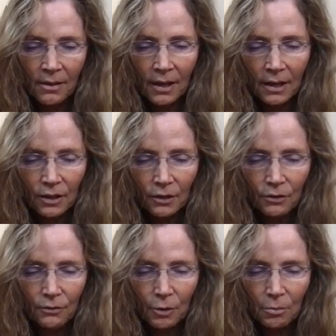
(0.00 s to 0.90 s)
Thank
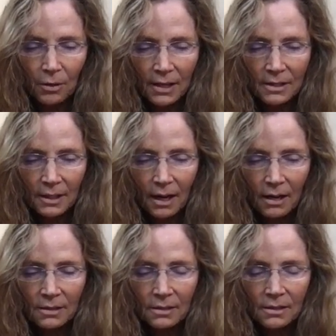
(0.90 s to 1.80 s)
you for blessing
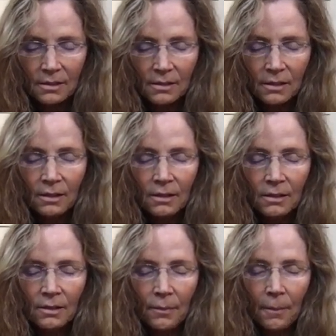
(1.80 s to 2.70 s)
us
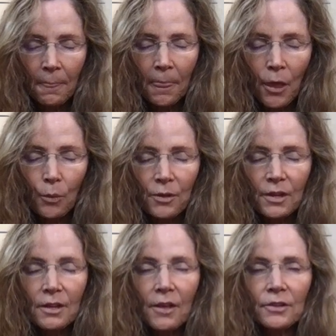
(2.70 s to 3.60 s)
with
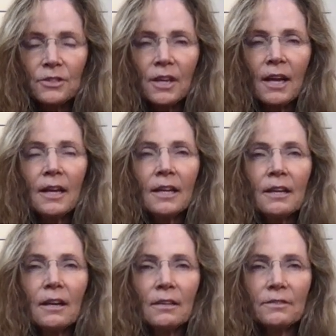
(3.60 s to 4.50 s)
another
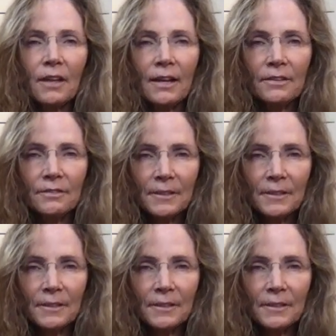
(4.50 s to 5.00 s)
day of life.